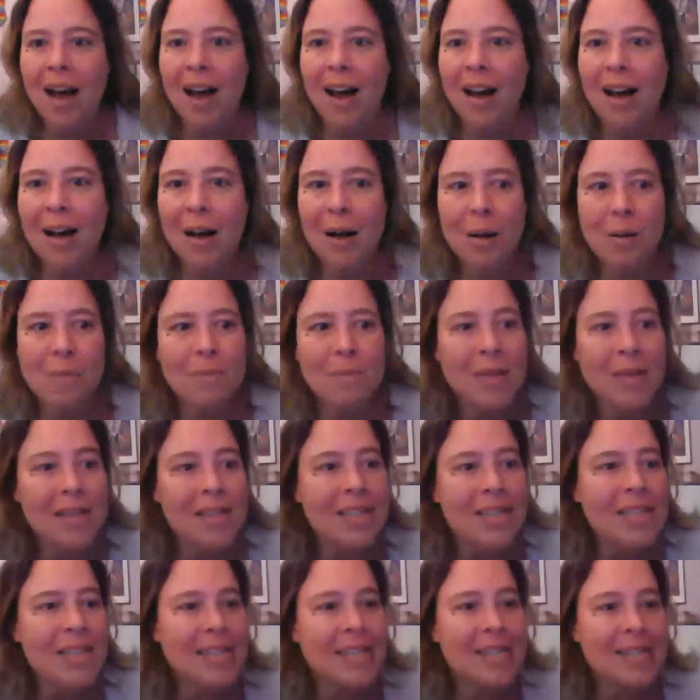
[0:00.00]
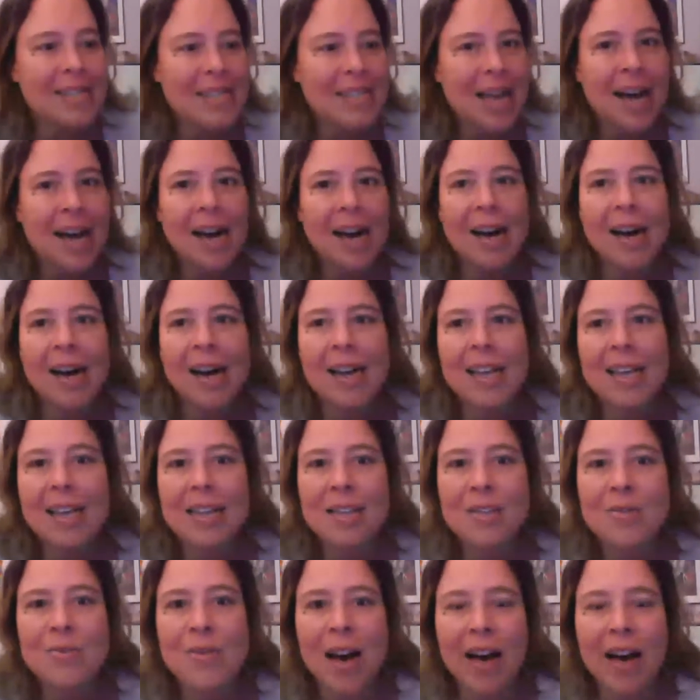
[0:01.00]
Melissa,
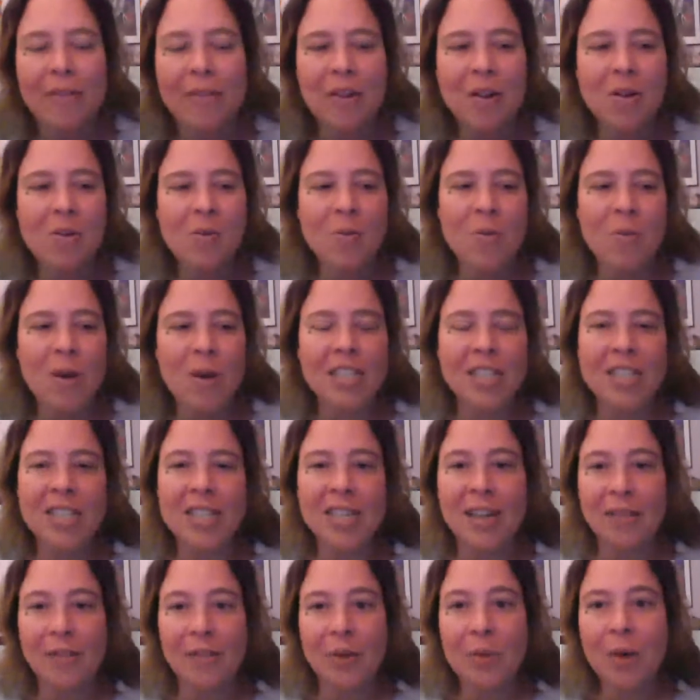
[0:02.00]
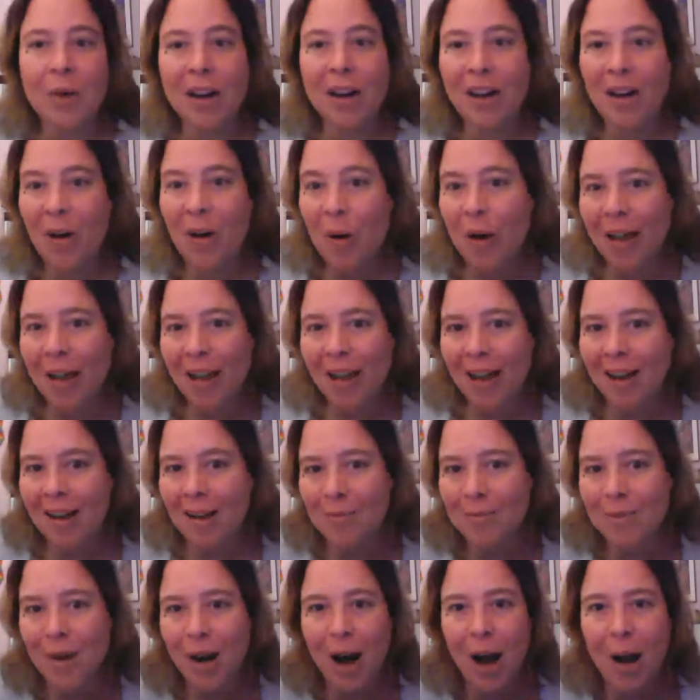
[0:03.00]
you have a question. If you want to
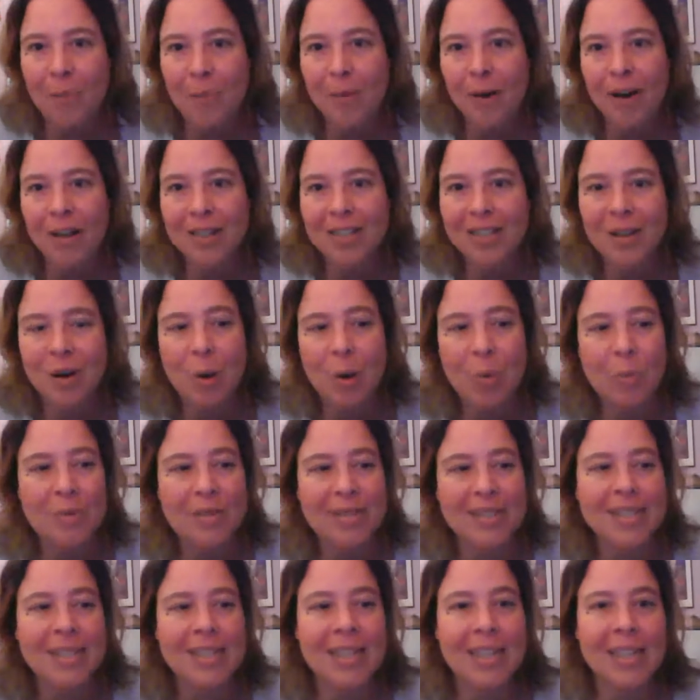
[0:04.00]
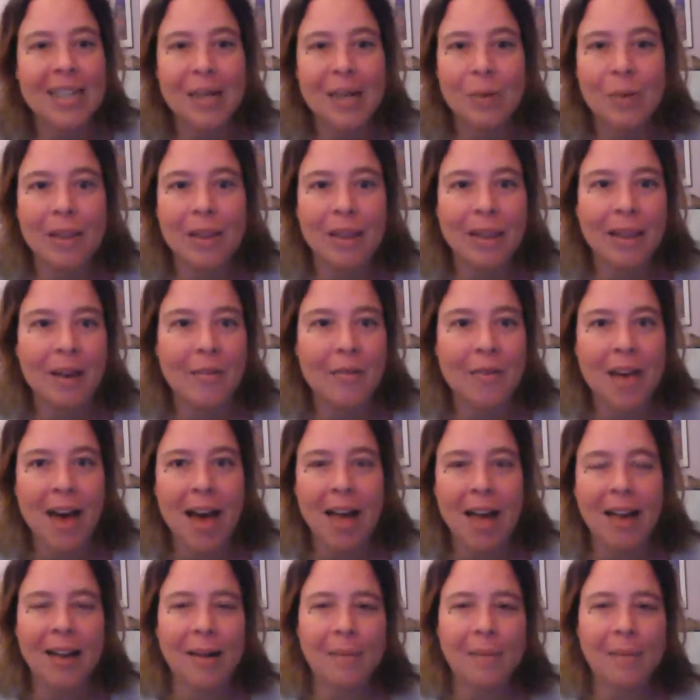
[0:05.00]
hop on the open seat, I would love that.